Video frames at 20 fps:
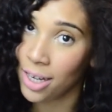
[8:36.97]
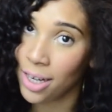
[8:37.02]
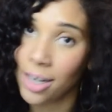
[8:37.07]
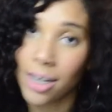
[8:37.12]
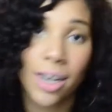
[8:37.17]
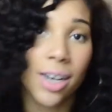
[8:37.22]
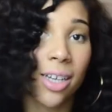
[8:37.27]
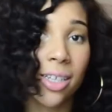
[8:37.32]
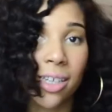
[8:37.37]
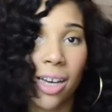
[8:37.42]

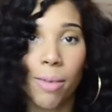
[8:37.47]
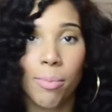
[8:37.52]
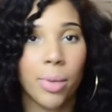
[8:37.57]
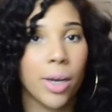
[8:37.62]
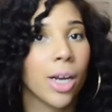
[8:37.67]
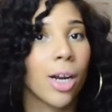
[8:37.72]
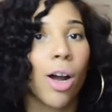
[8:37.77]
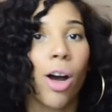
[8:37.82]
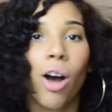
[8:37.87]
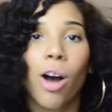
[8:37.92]
Because I've
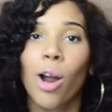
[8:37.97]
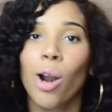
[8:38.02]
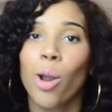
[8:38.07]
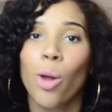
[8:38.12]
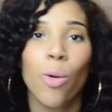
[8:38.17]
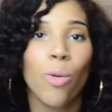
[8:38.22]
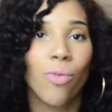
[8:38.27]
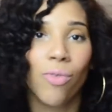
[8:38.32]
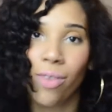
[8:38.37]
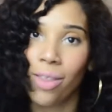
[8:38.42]
been all
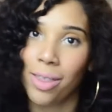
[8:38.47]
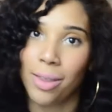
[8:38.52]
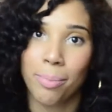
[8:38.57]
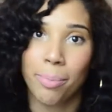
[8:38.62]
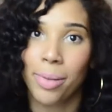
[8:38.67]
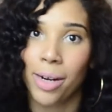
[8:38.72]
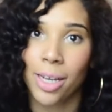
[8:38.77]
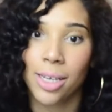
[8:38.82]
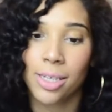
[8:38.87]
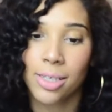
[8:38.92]
over the
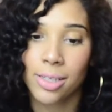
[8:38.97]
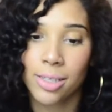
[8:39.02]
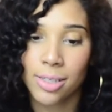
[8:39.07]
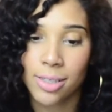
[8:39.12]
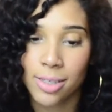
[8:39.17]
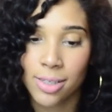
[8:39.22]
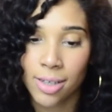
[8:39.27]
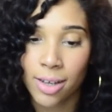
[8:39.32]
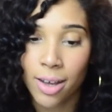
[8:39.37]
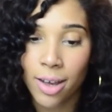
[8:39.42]
place.